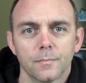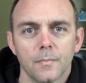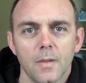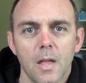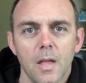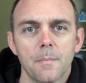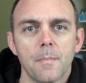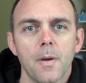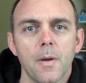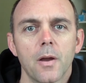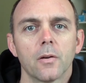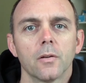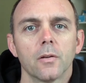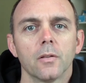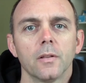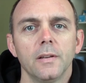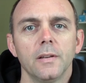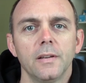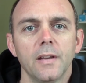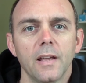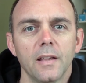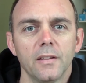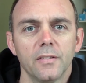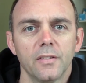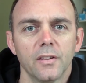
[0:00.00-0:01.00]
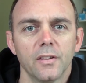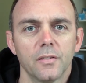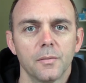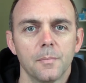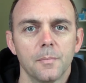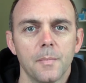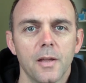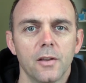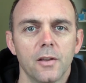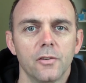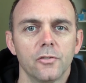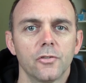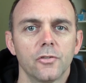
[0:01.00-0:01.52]
In my early days as a
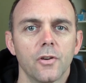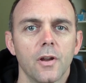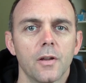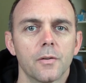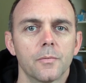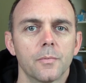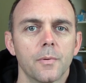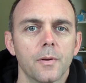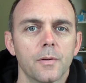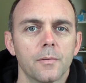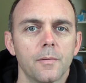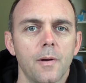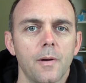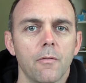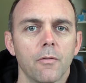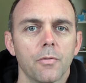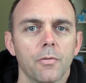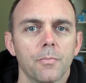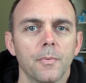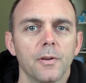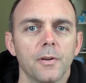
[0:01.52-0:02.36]
manager, I'd run around with